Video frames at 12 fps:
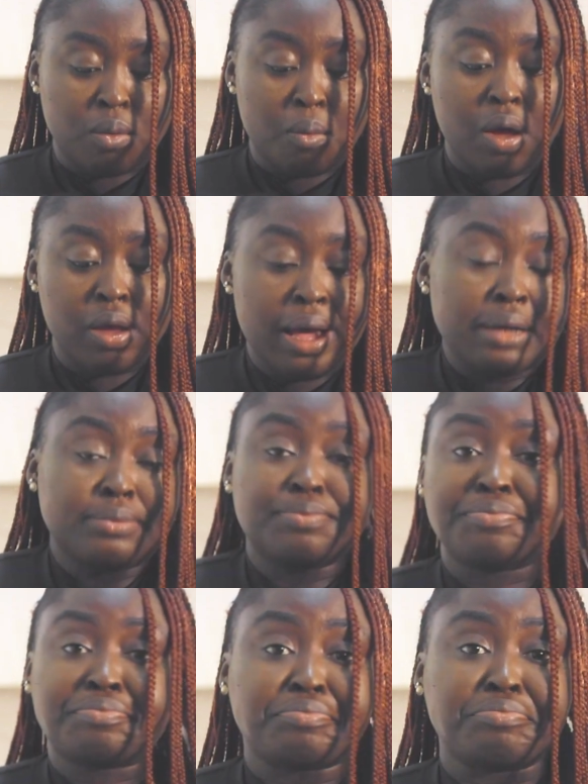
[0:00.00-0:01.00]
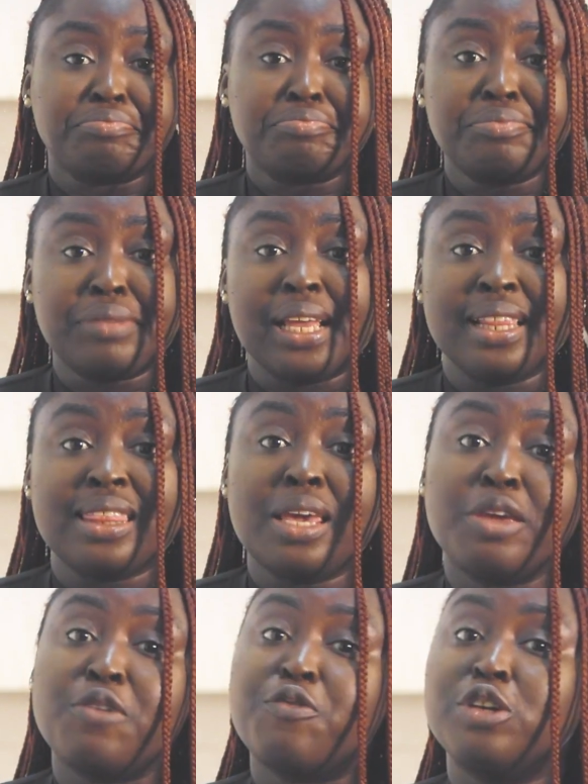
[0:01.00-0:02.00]
But yeah,
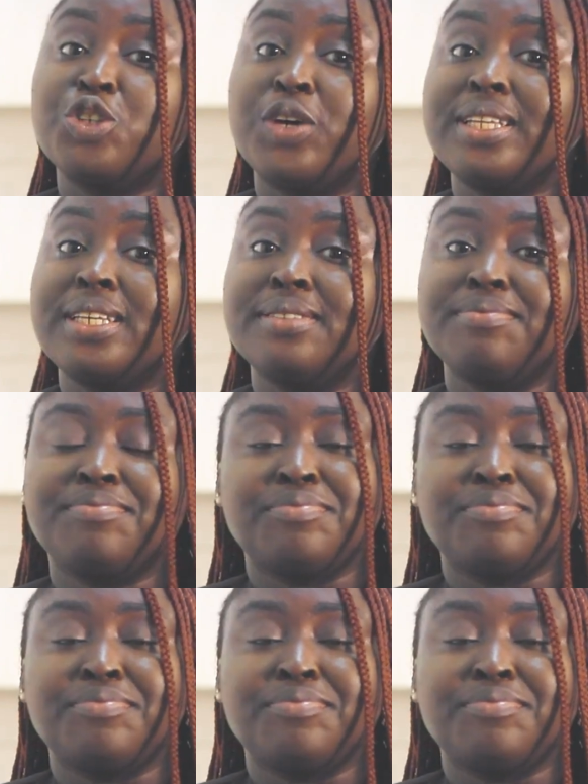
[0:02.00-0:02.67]
thank you for joining.